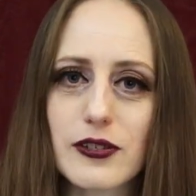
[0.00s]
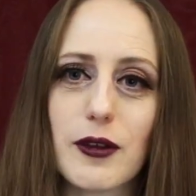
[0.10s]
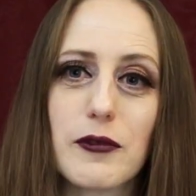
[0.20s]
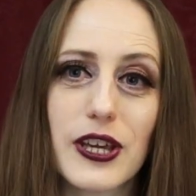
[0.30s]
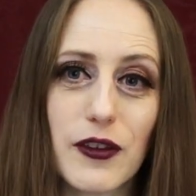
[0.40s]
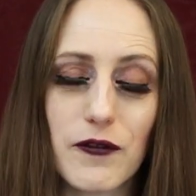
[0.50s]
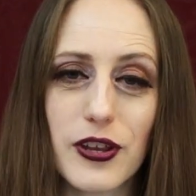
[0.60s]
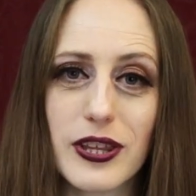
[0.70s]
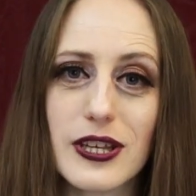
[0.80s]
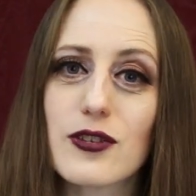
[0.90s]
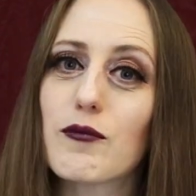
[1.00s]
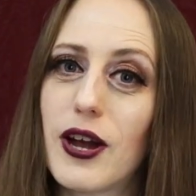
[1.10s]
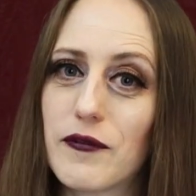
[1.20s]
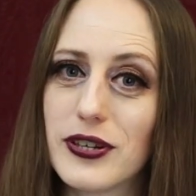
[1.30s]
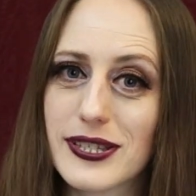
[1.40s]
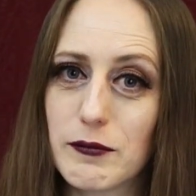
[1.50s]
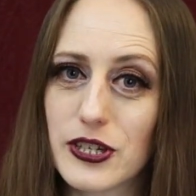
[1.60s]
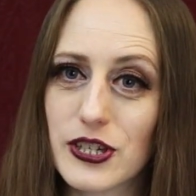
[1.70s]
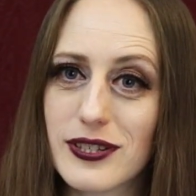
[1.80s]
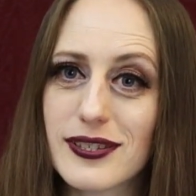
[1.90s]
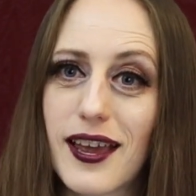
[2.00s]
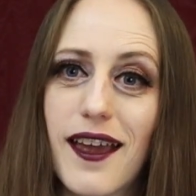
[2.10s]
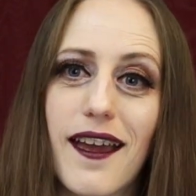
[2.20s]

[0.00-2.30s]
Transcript: So I'm looking for these reference images,